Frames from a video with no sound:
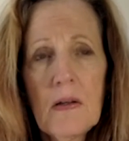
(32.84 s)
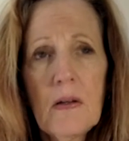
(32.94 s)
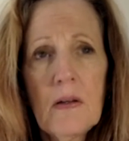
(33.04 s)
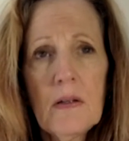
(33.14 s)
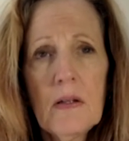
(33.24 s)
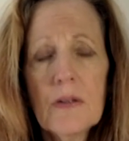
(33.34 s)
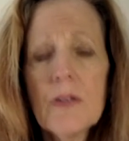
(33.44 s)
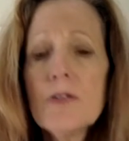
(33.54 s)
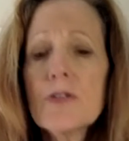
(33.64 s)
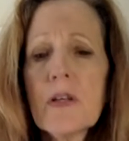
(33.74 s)

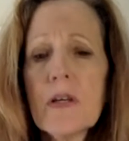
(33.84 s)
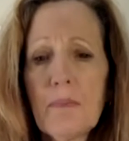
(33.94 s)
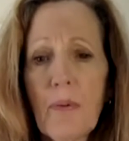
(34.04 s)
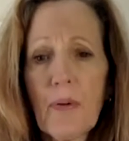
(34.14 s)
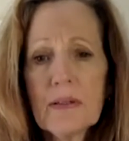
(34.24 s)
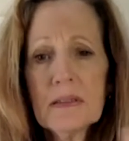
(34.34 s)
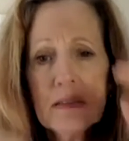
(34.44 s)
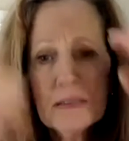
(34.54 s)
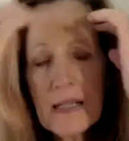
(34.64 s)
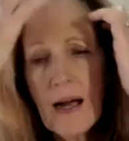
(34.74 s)
hugely
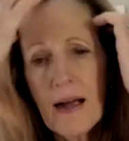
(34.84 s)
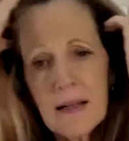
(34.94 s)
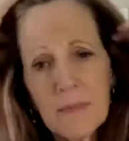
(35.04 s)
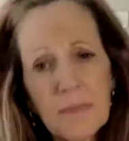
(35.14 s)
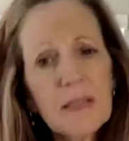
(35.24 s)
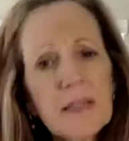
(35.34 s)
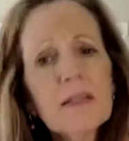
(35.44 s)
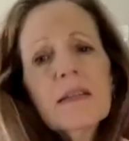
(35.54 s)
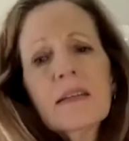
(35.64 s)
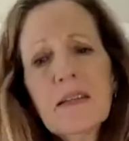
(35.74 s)
important time
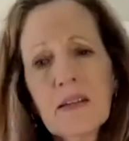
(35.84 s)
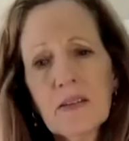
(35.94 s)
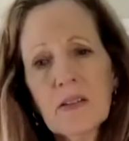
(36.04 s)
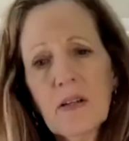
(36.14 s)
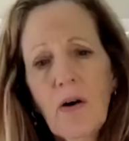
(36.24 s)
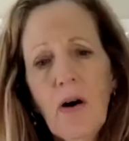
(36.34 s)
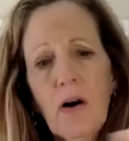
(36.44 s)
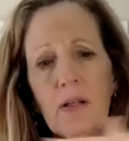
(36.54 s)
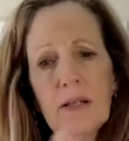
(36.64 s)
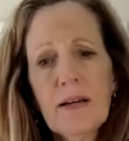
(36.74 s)
in
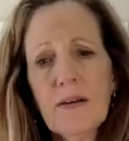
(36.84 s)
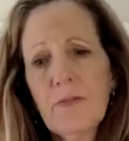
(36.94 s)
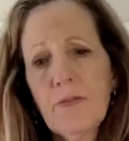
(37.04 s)
all of